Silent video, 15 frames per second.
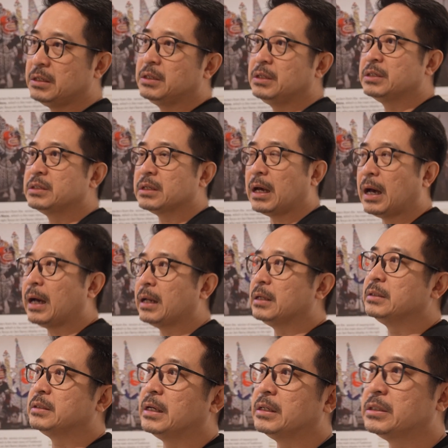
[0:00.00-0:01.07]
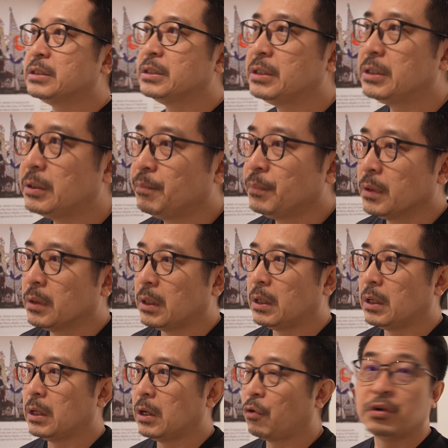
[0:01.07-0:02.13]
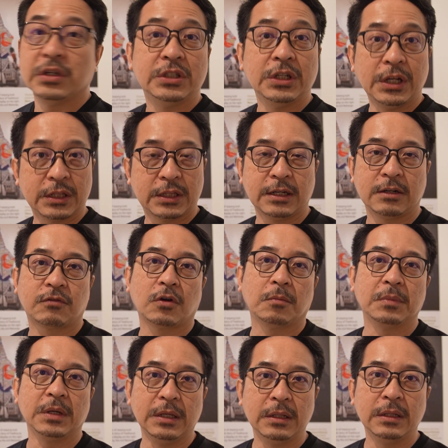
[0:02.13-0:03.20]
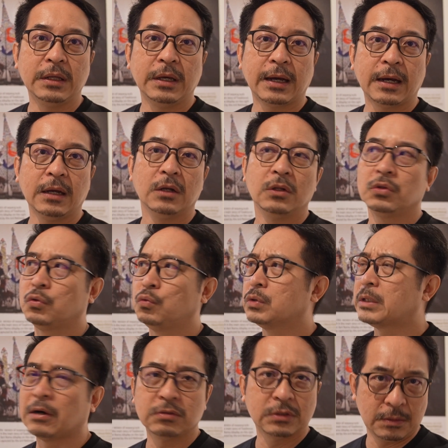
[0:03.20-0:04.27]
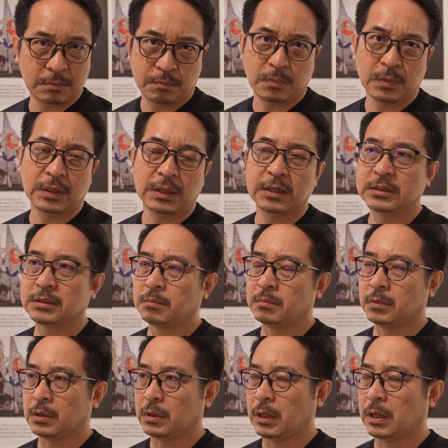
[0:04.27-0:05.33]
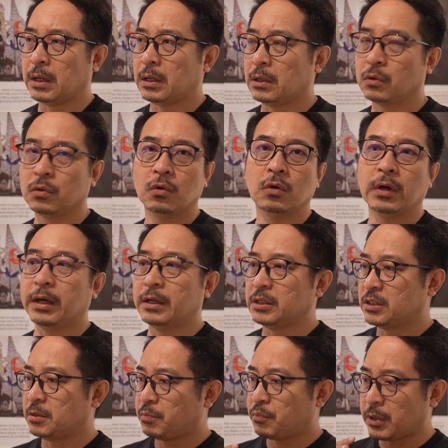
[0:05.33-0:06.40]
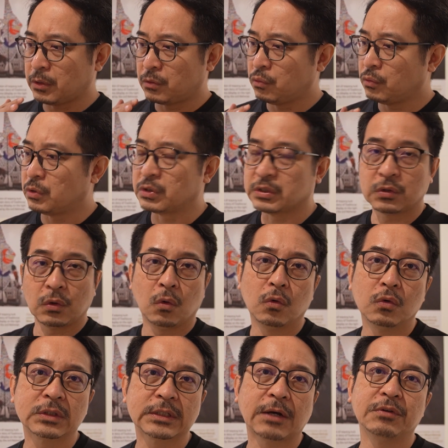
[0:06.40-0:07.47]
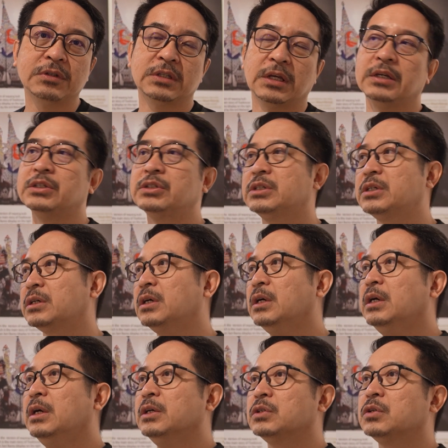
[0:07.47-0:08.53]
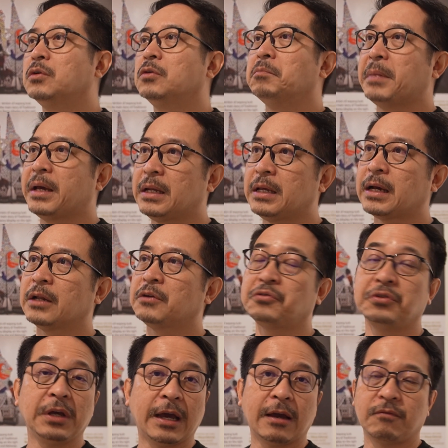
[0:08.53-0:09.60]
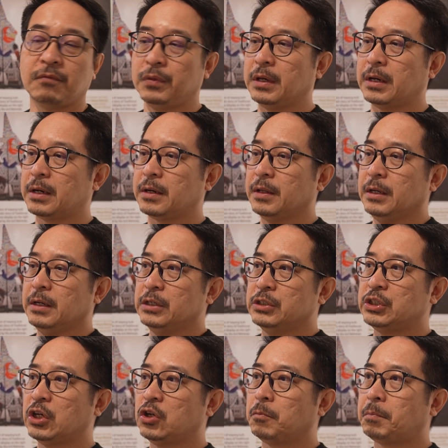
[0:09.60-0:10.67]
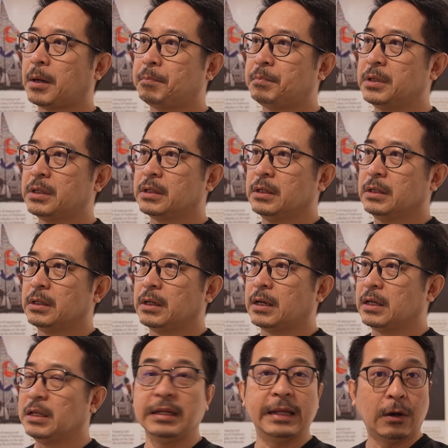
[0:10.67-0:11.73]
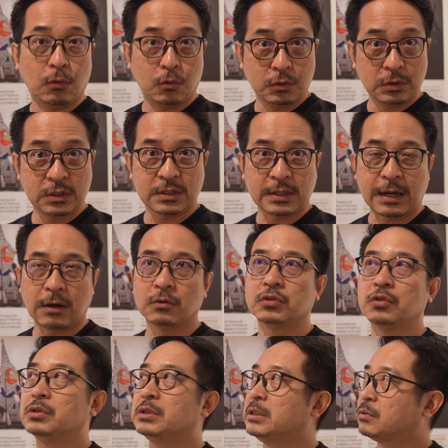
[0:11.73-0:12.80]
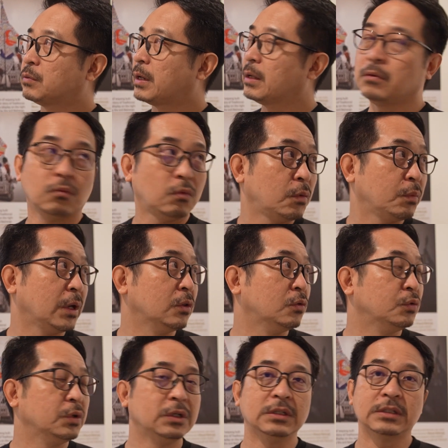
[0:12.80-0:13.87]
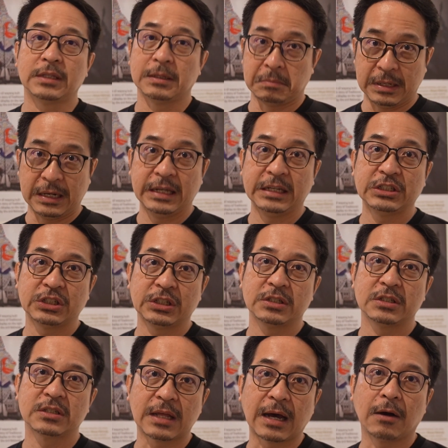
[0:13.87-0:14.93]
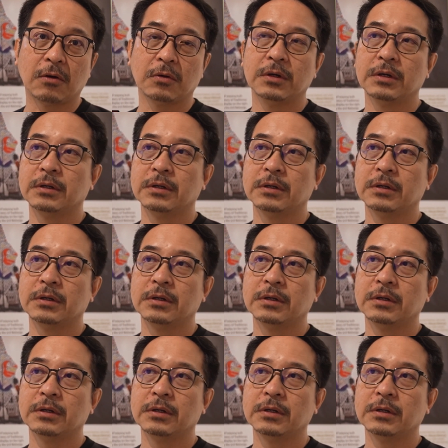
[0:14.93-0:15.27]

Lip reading: this art is actually originated from India 2000 years ago, and it spread through the whole Southeast Asia. So many countries have their shadow puppet in their own style. So this one, what we are doing is the Malaysian style.